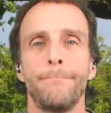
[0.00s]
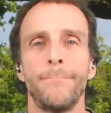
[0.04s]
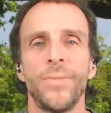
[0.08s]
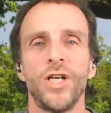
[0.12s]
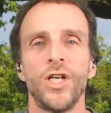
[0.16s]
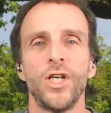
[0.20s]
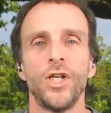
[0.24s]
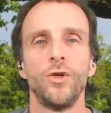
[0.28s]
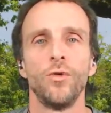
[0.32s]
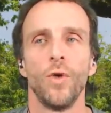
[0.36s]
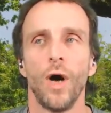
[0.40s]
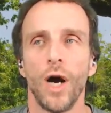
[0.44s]

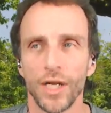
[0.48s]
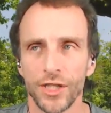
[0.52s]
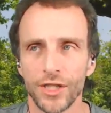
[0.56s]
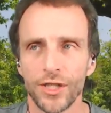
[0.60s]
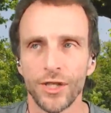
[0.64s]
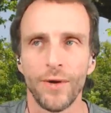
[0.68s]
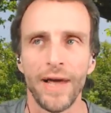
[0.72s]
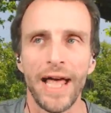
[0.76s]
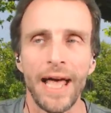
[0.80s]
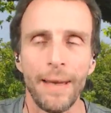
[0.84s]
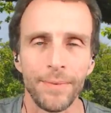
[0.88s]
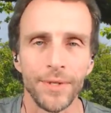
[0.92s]
who
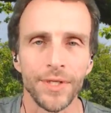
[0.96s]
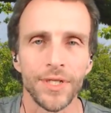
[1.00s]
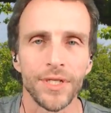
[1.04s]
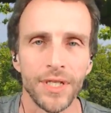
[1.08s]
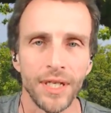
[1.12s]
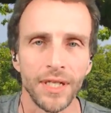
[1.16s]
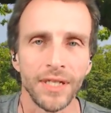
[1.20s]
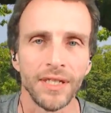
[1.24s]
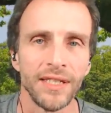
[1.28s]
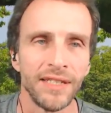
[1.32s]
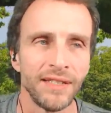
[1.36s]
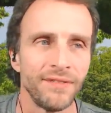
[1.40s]
also happens
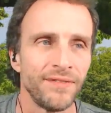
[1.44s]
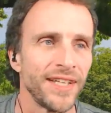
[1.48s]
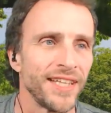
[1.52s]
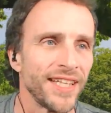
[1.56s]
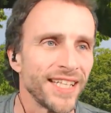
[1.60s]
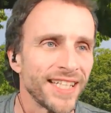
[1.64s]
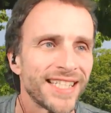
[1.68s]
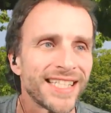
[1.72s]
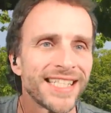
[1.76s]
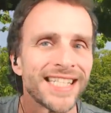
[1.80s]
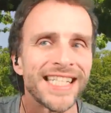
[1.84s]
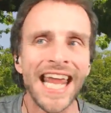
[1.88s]
to live at
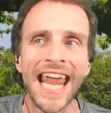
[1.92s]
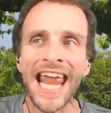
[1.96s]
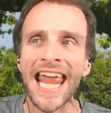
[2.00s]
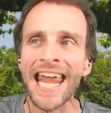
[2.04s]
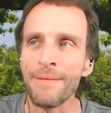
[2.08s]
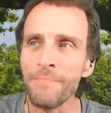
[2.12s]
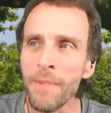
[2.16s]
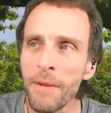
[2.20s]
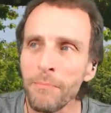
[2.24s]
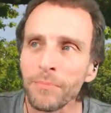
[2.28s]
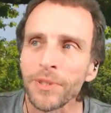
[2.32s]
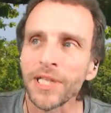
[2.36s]
the
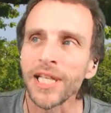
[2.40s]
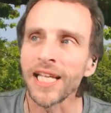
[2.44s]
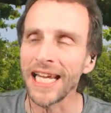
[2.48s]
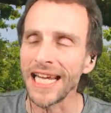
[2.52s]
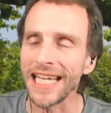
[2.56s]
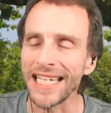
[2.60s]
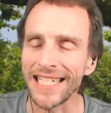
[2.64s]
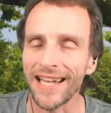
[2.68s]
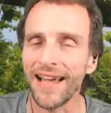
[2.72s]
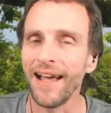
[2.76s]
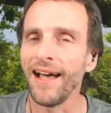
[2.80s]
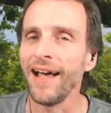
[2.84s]
same
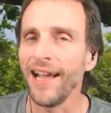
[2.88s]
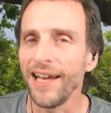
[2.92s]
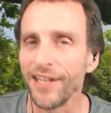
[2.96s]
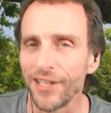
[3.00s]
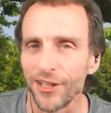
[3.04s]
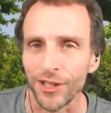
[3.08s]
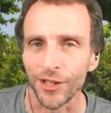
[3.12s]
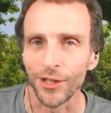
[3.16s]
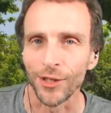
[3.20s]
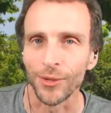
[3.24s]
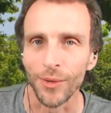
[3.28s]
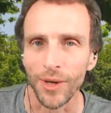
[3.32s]
place I
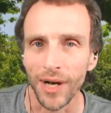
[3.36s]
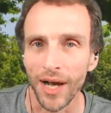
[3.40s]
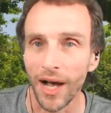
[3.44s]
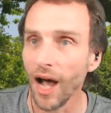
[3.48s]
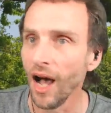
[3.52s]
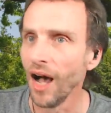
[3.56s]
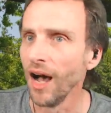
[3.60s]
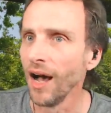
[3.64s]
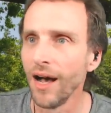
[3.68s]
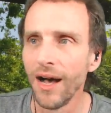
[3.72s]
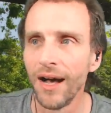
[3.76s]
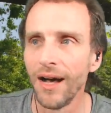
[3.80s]
do.
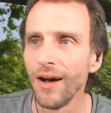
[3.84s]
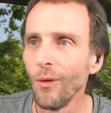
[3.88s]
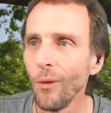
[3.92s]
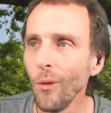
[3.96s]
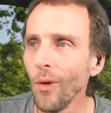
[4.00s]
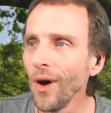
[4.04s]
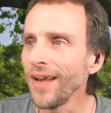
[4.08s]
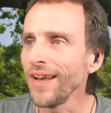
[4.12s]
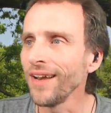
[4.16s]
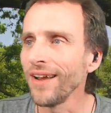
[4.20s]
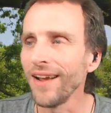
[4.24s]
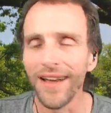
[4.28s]

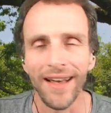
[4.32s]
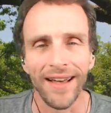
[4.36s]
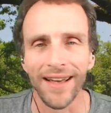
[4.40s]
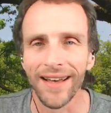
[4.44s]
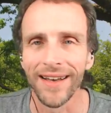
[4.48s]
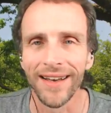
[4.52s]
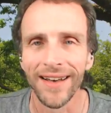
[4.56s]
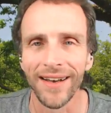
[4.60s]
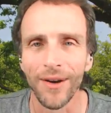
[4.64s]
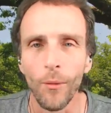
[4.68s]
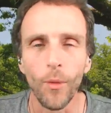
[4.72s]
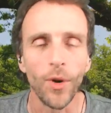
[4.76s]
What
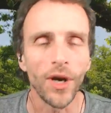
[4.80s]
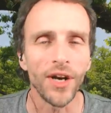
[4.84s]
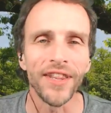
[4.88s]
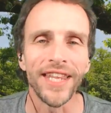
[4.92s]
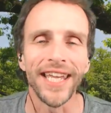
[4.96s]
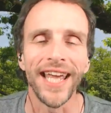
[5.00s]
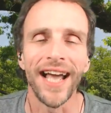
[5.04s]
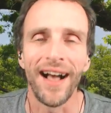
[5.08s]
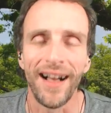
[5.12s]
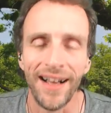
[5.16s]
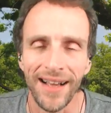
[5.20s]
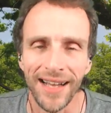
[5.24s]
are
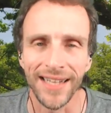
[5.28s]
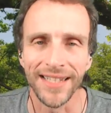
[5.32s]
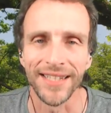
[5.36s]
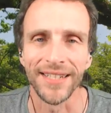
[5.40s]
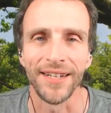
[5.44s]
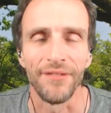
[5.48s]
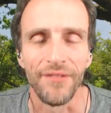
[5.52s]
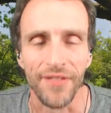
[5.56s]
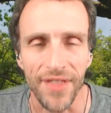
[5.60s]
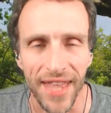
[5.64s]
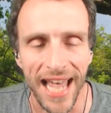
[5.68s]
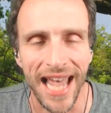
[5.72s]
the odds
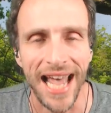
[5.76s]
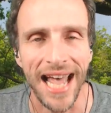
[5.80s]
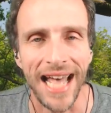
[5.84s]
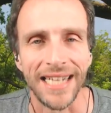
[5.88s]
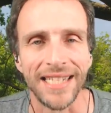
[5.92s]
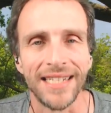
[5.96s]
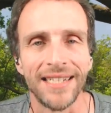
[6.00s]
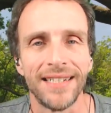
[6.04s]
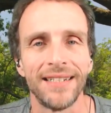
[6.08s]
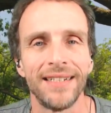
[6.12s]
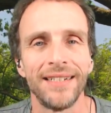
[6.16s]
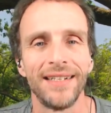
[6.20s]
of
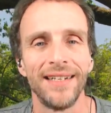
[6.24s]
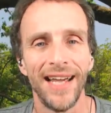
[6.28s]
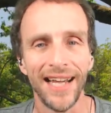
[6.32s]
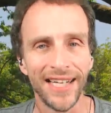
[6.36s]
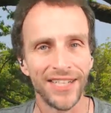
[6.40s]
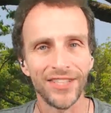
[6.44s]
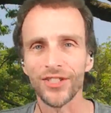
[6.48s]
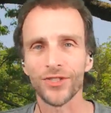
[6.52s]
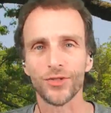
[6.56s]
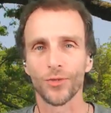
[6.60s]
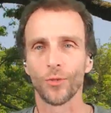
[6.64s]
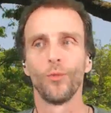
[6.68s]
that? That's
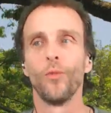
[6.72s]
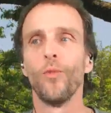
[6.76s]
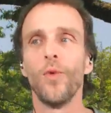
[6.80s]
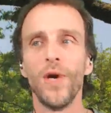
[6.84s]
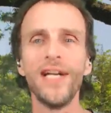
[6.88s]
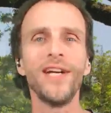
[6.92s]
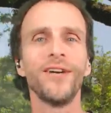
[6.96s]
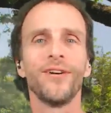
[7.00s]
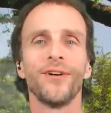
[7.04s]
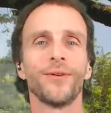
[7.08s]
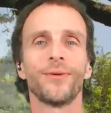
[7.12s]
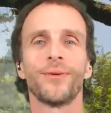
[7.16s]
just
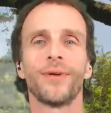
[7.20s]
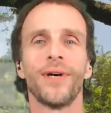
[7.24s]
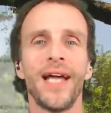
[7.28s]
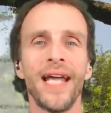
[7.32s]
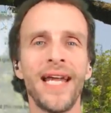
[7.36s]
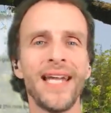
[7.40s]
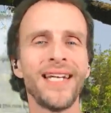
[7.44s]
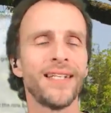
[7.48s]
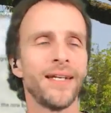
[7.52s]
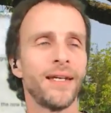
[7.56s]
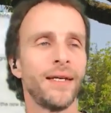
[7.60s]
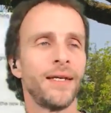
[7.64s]
weird,
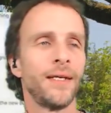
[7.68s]
right?